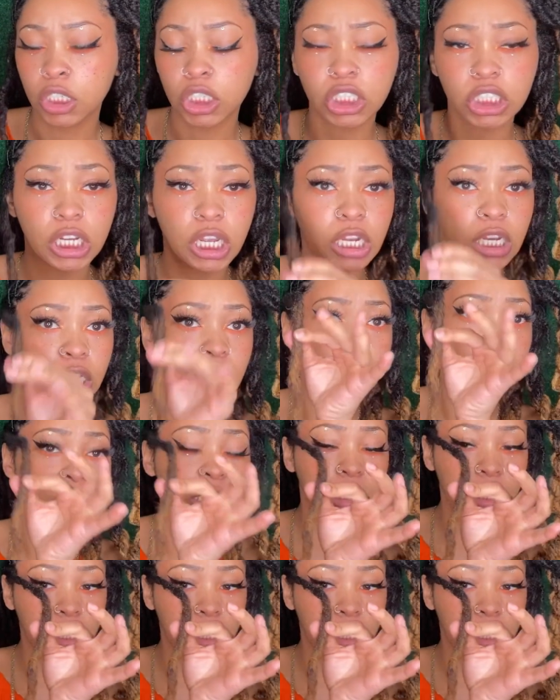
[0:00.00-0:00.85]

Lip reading: She a little